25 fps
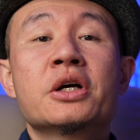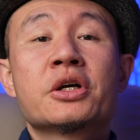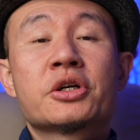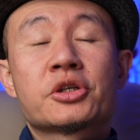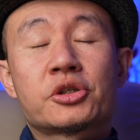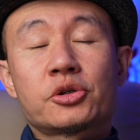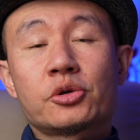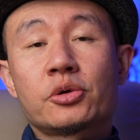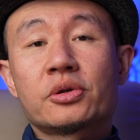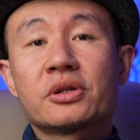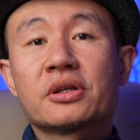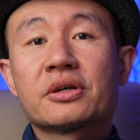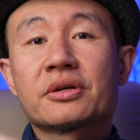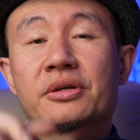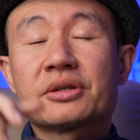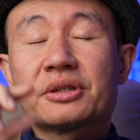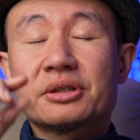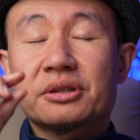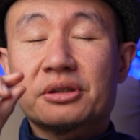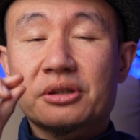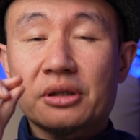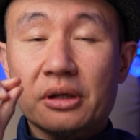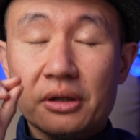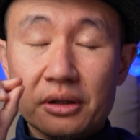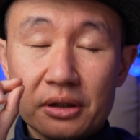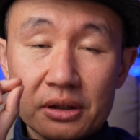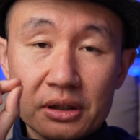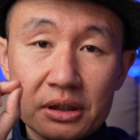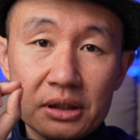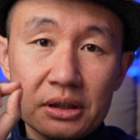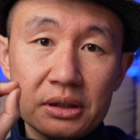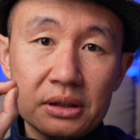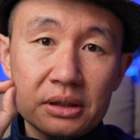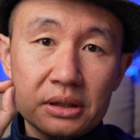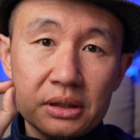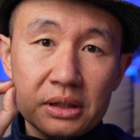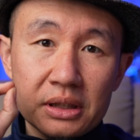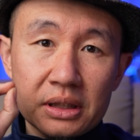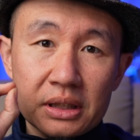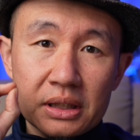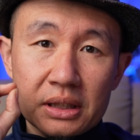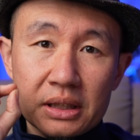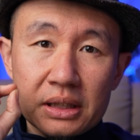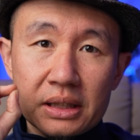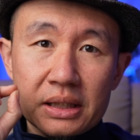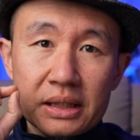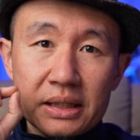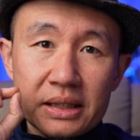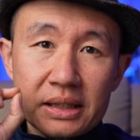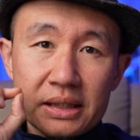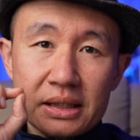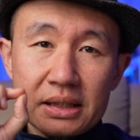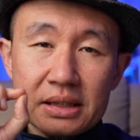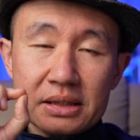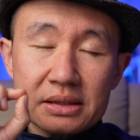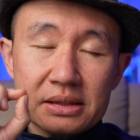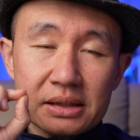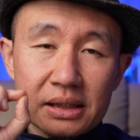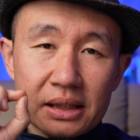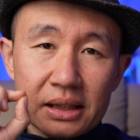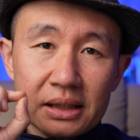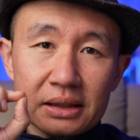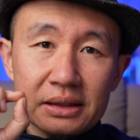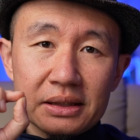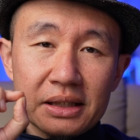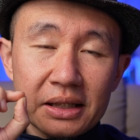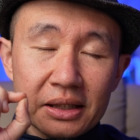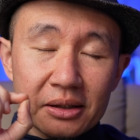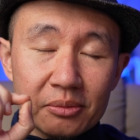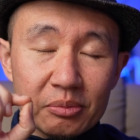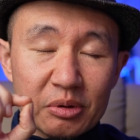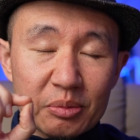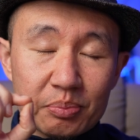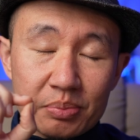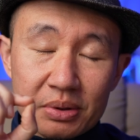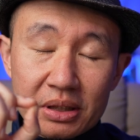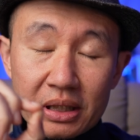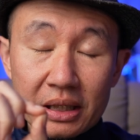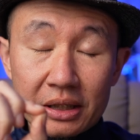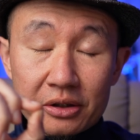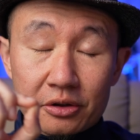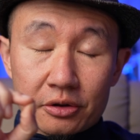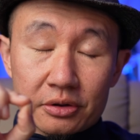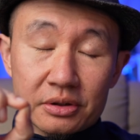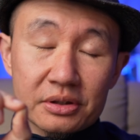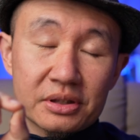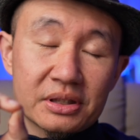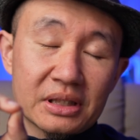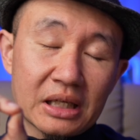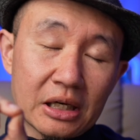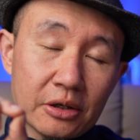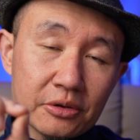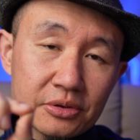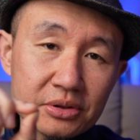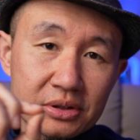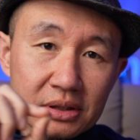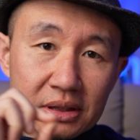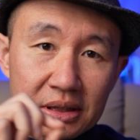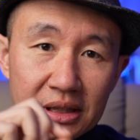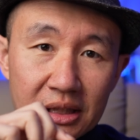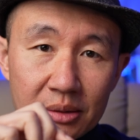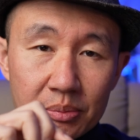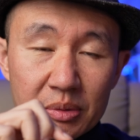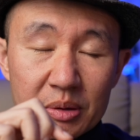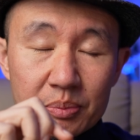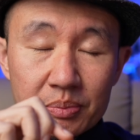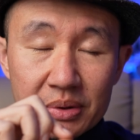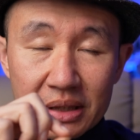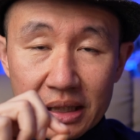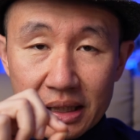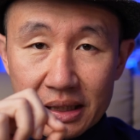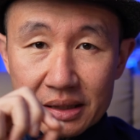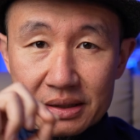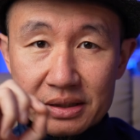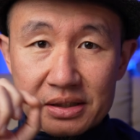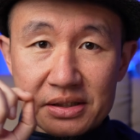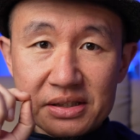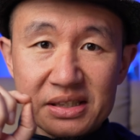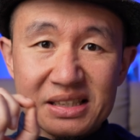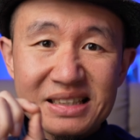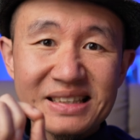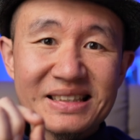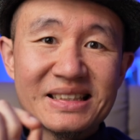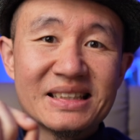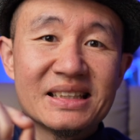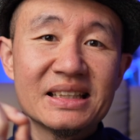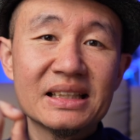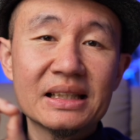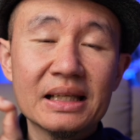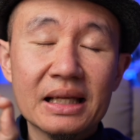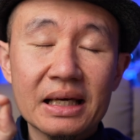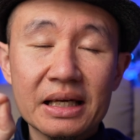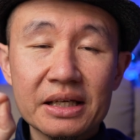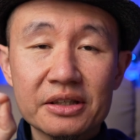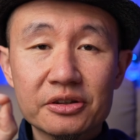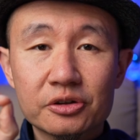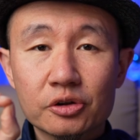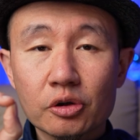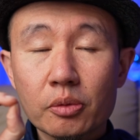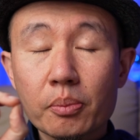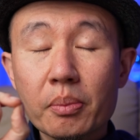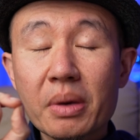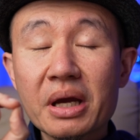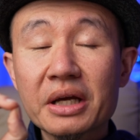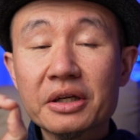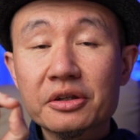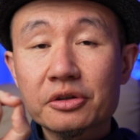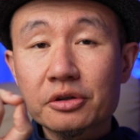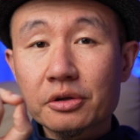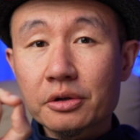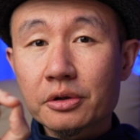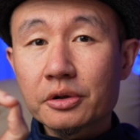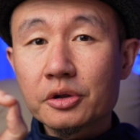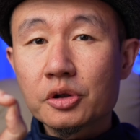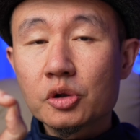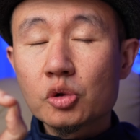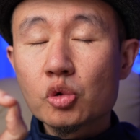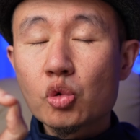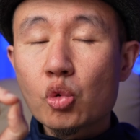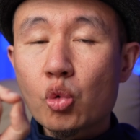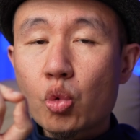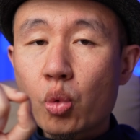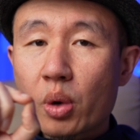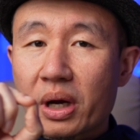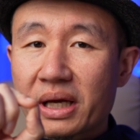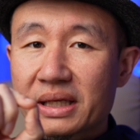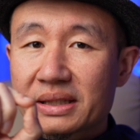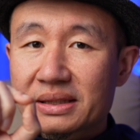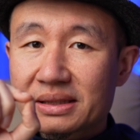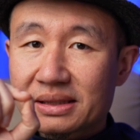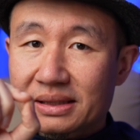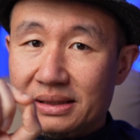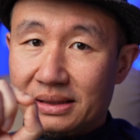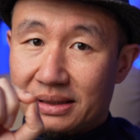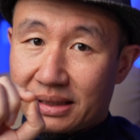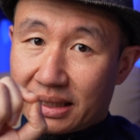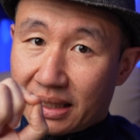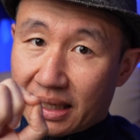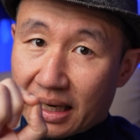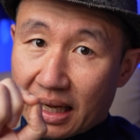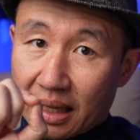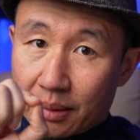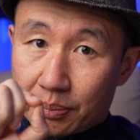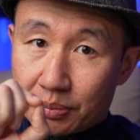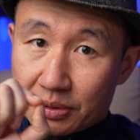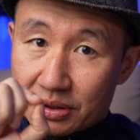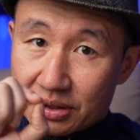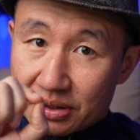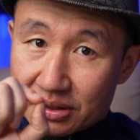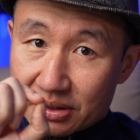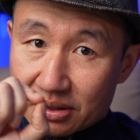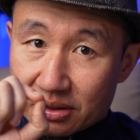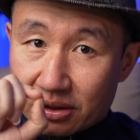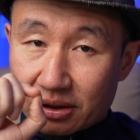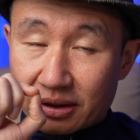So the shutter is a little bit behind, or the sound's a little bit behind. There's a delay, so make sure you wait till that happens.